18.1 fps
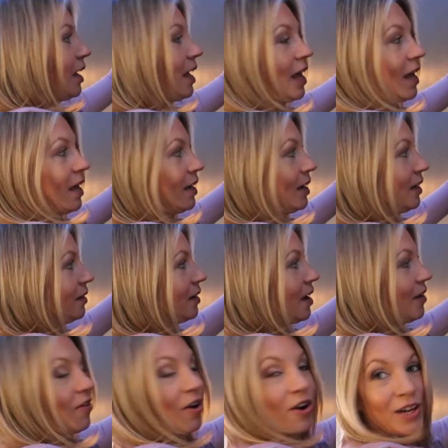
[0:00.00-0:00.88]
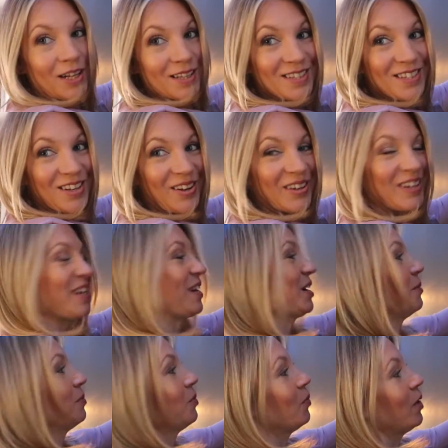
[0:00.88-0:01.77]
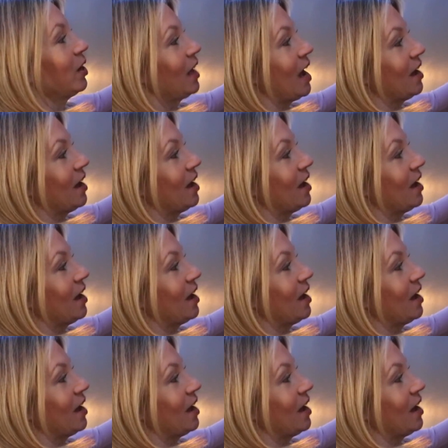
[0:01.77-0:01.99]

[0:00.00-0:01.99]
And I've already installed it here, but what,